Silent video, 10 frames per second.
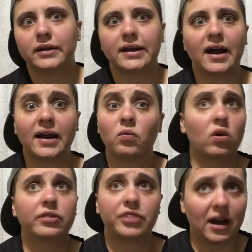Like, I
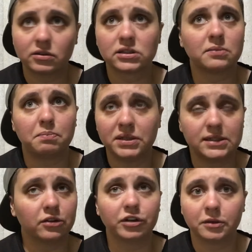1,000
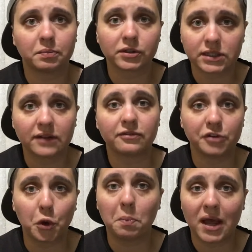bazillion%
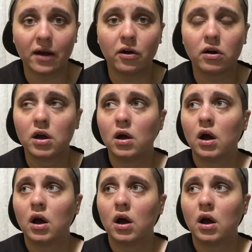feel male.